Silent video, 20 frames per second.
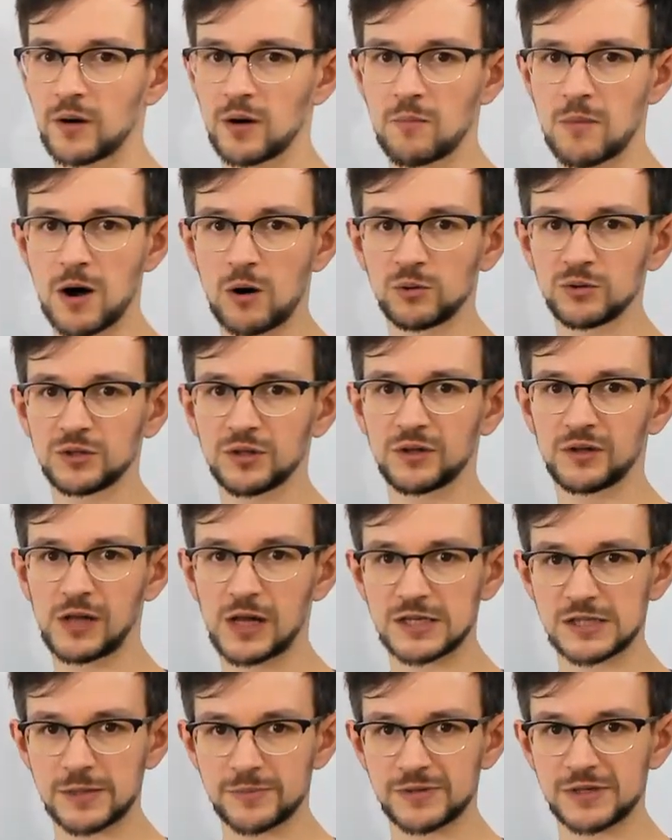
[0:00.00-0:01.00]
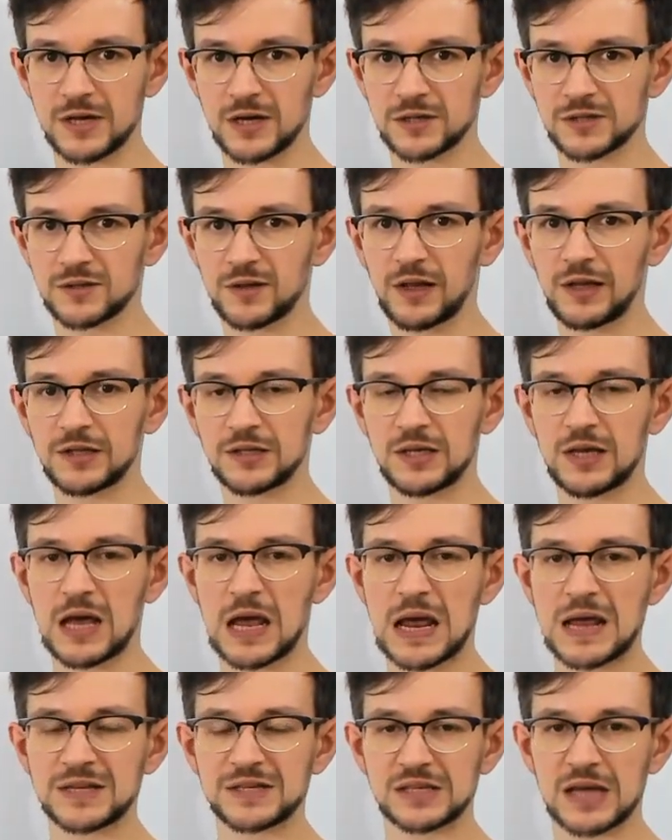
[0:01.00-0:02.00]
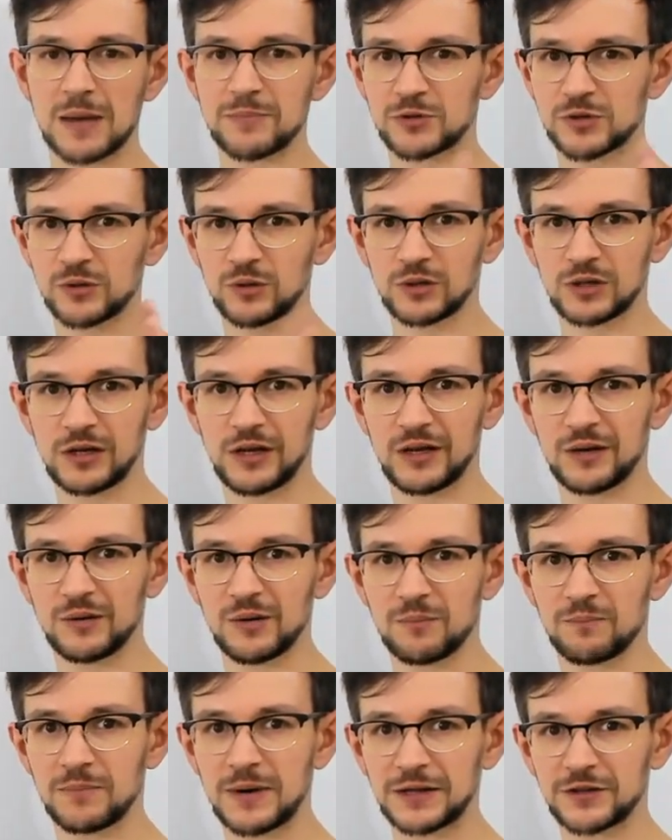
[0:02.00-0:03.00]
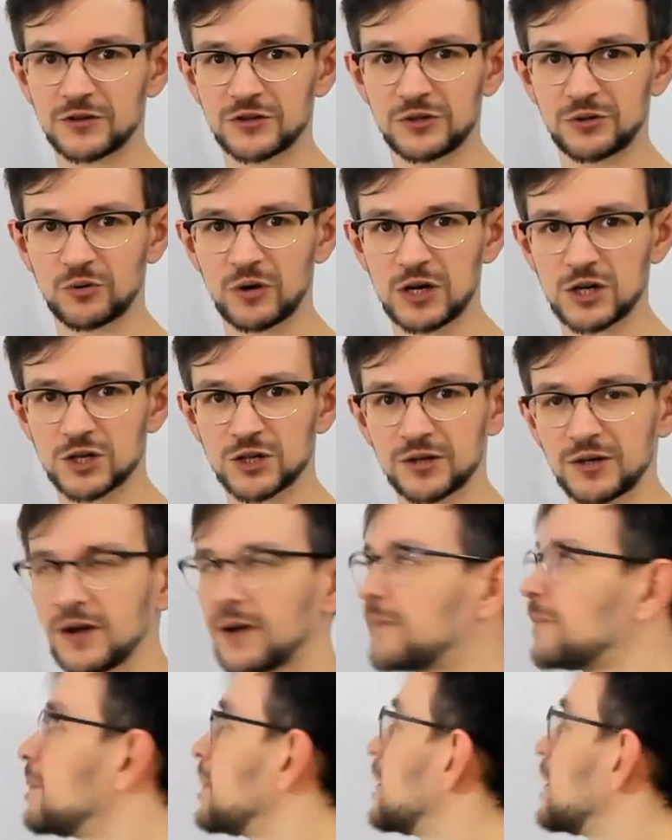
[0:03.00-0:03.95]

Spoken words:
amount in the last knapsacks, then it's absolutely better situation. Yeah.